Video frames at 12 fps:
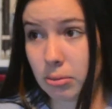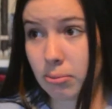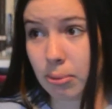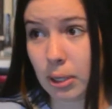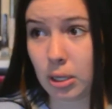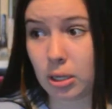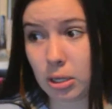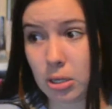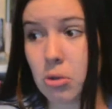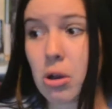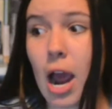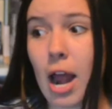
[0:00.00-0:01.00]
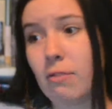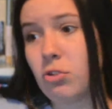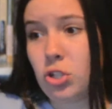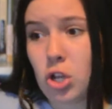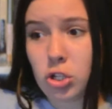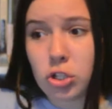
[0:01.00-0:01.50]
But you kind of
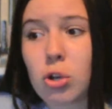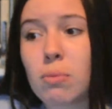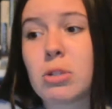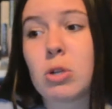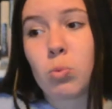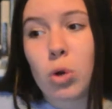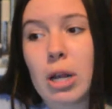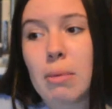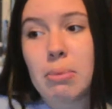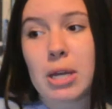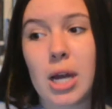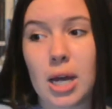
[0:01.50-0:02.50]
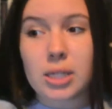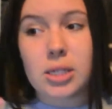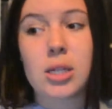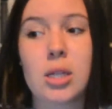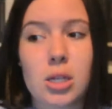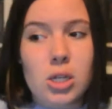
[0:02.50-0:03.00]
just assumed it wouldn't because
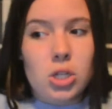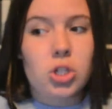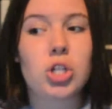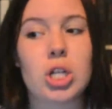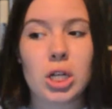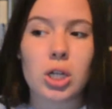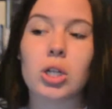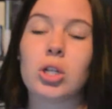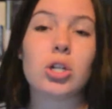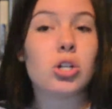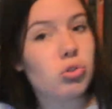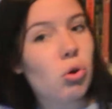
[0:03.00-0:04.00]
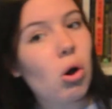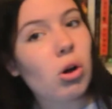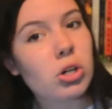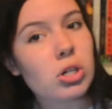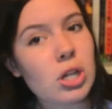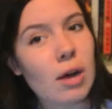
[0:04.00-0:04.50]
she could control
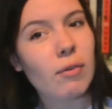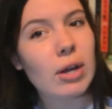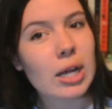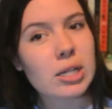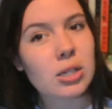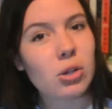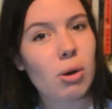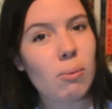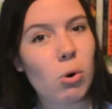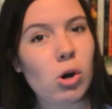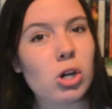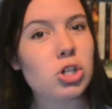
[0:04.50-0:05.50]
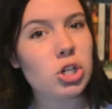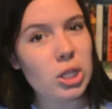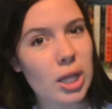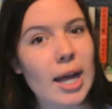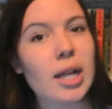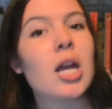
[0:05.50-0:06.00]
herself, I guess, a little more. She,
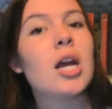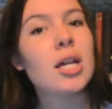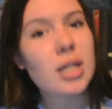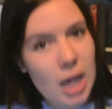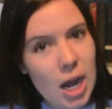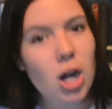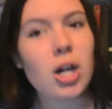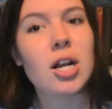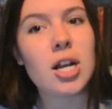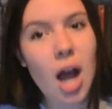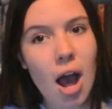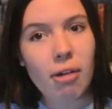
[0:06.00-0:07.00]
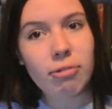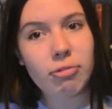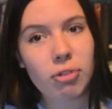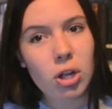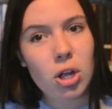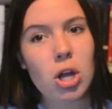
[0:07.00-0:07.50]
like, cared
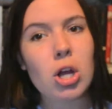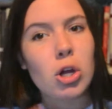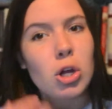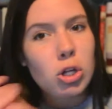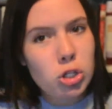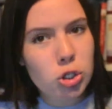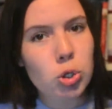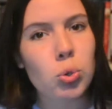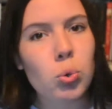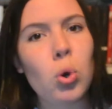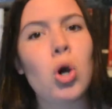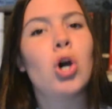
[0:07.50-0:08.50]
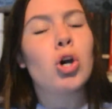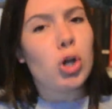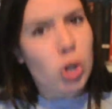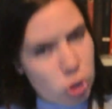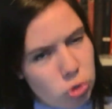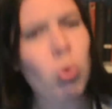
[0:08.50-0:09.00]
enough to
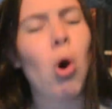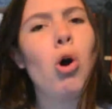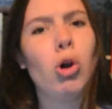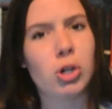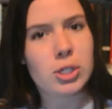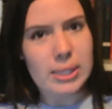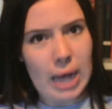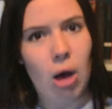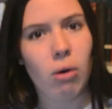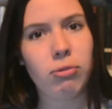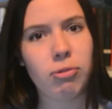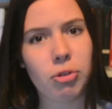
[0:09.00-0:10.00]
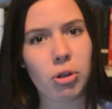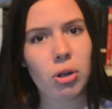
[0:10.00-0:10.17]
control herself.